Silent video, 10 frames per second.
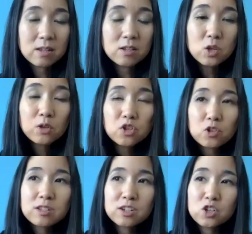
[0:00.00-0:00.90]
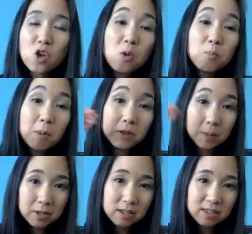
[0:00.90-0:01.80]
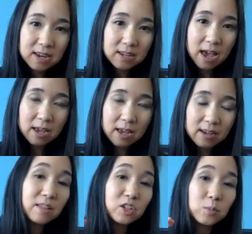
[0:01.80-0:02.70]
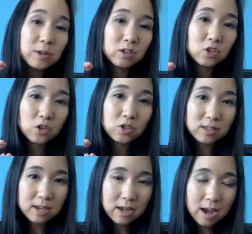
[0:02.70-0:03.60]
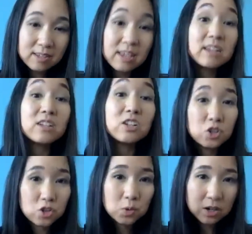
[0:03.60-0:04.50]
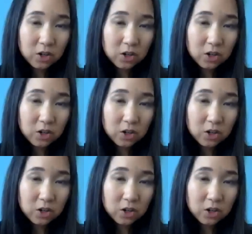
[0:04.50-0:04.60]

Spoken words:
So the jurisdictions all bubble up to the state tax. It's not like you're being charged a state tax in addition to.